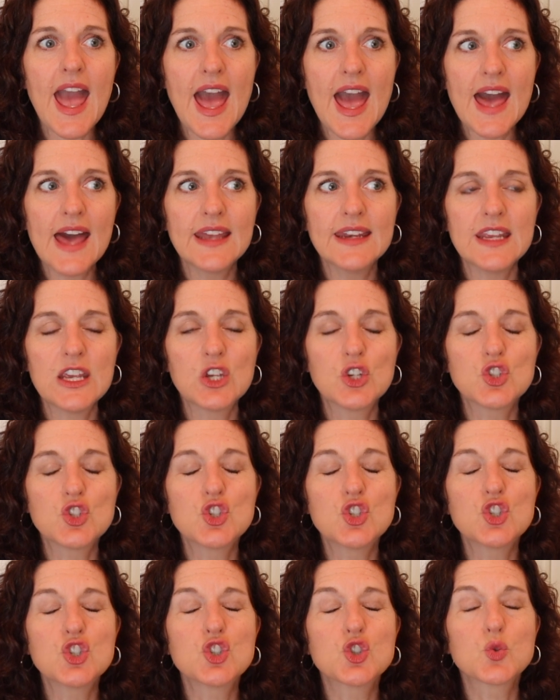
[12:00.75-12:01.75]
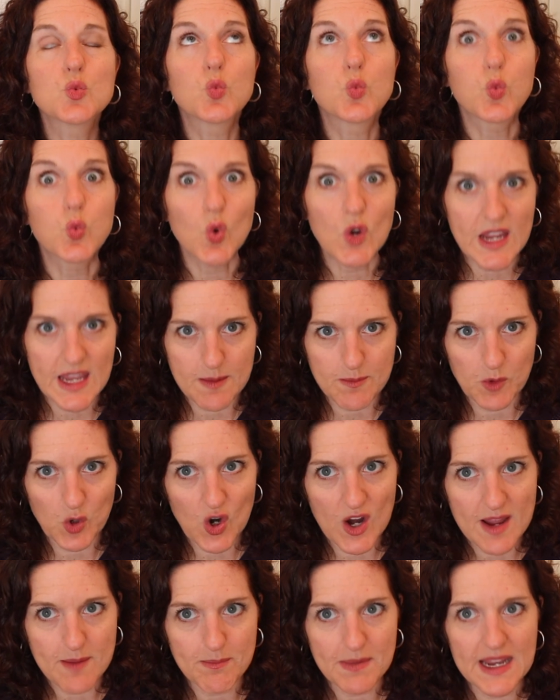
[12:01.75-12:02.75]
had extreme
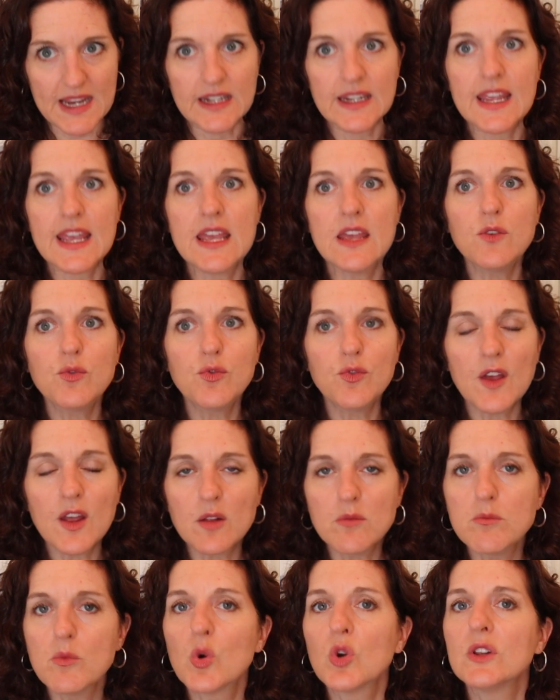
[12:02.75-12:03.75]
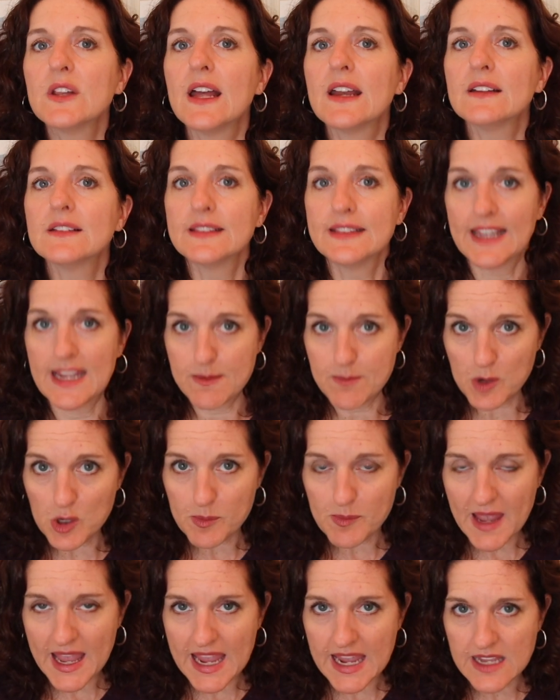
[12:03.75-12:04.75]
cramping. It felt more like labor
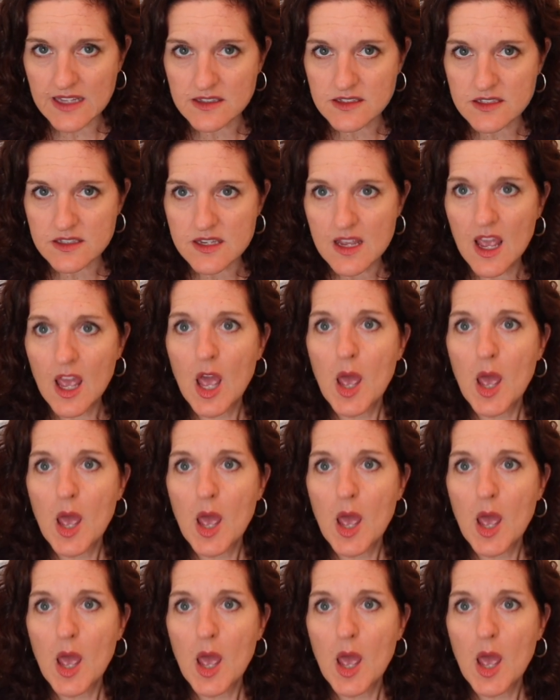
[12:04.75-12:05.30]
pains,